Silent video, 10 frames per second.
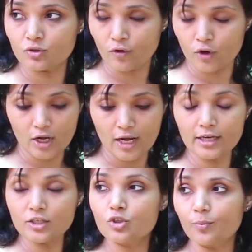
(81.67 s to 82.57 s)
for your
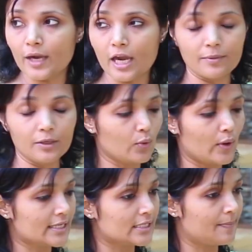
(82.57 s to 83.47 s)
lungs to be able to
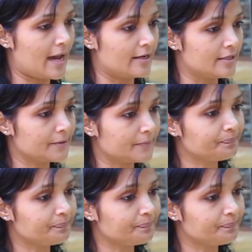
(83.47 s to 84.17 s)
expand.